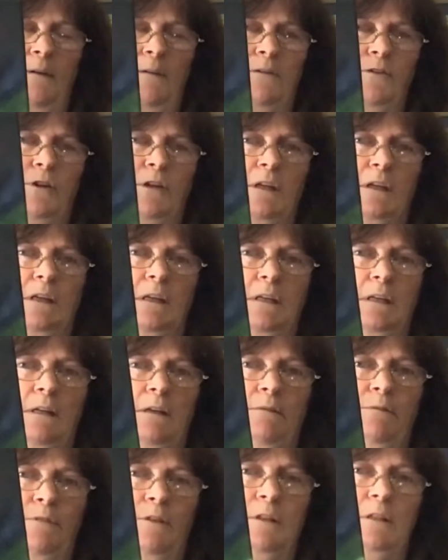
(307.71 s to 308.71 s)
You can get
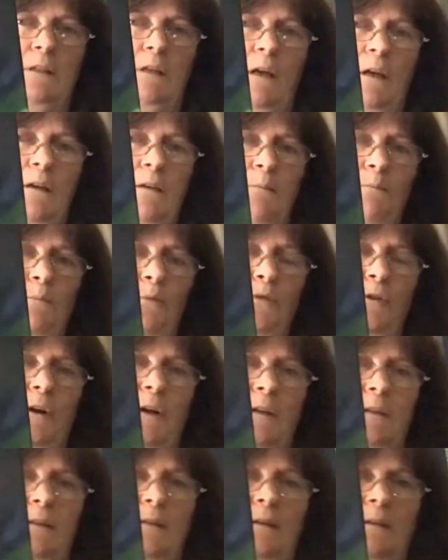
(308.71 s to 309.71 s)
different size
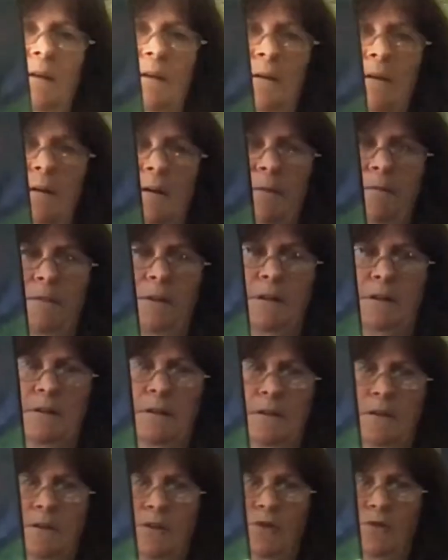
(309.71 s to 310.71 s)
prints if this
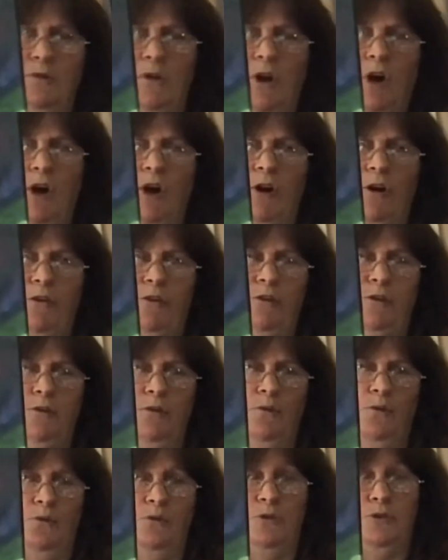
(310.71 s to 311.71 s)
is too large
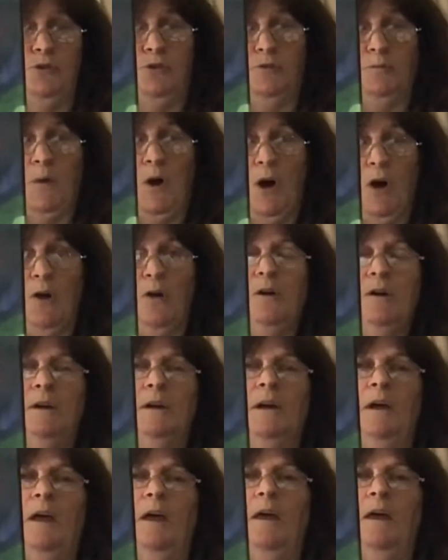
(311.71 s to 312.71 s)
or too small
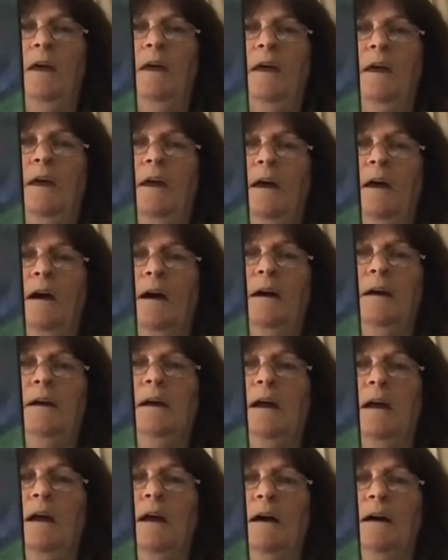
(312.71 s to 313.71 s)

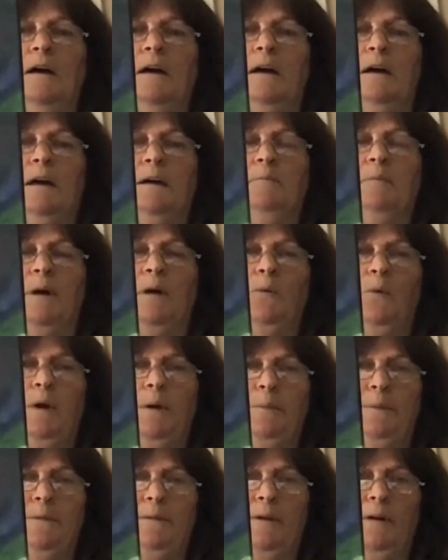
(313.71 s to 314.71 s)
at my
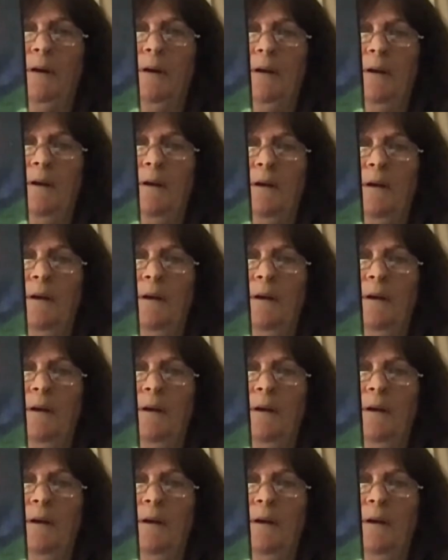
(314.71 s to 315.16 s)
website.